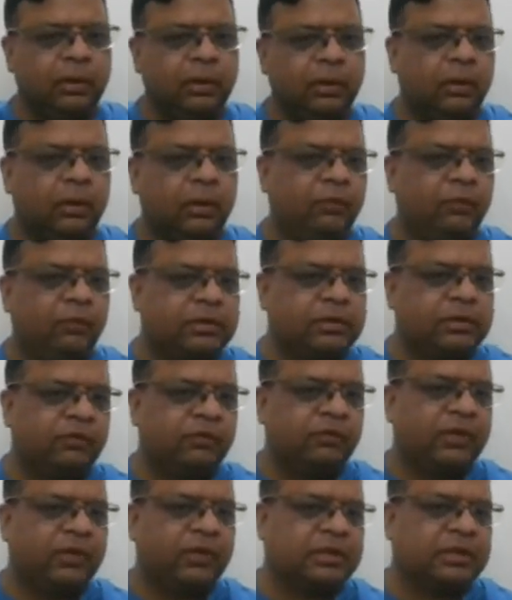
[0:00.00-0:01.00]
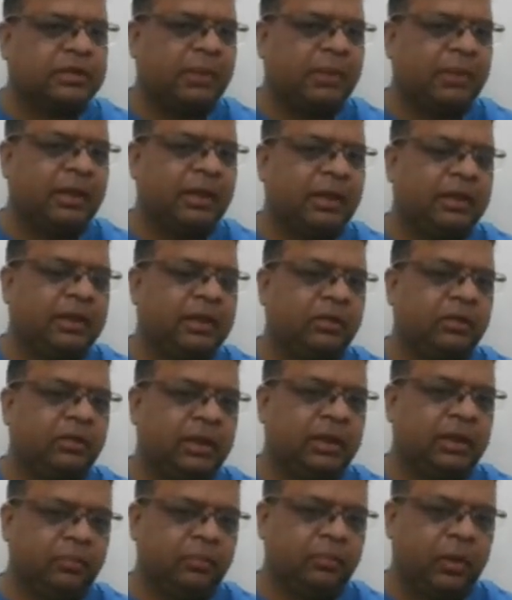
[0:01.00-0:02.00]
which reflects badly on the
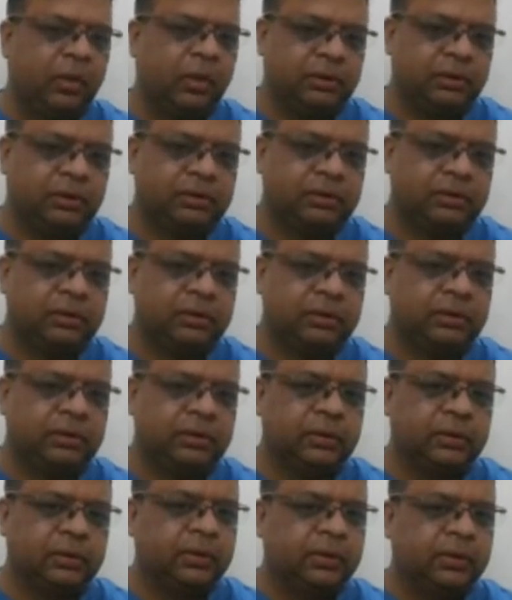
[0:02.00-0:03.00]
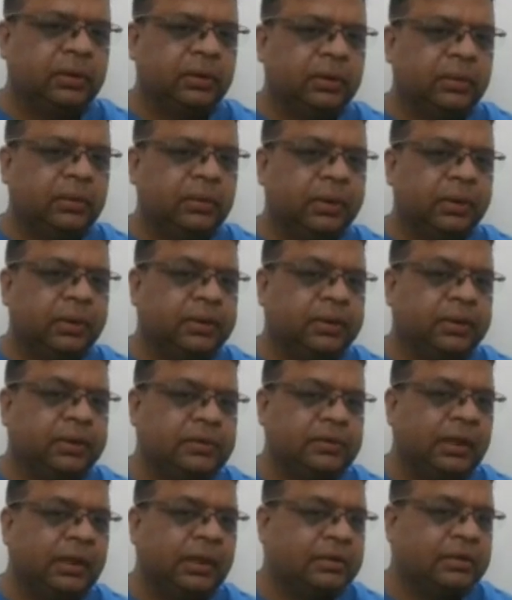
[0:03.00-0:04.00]
employer, because
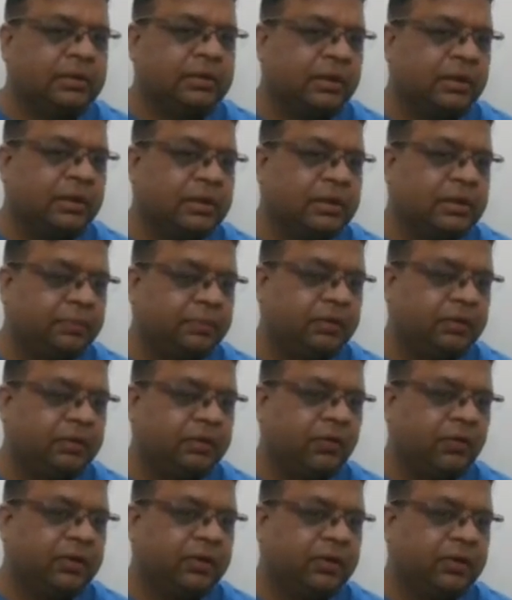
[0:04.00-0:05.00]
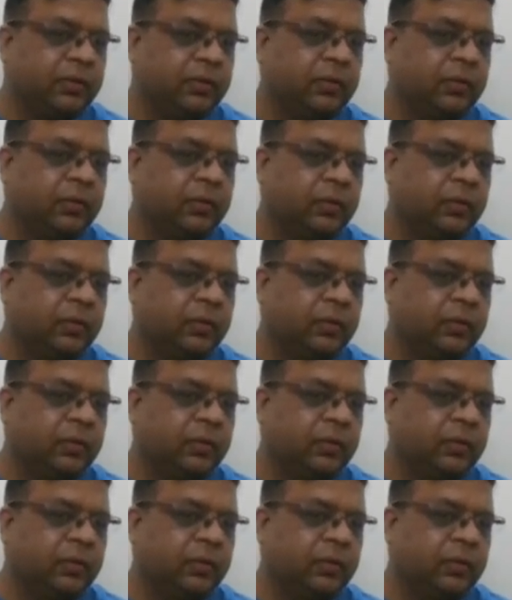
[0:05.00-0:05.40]
then it's a recipe for you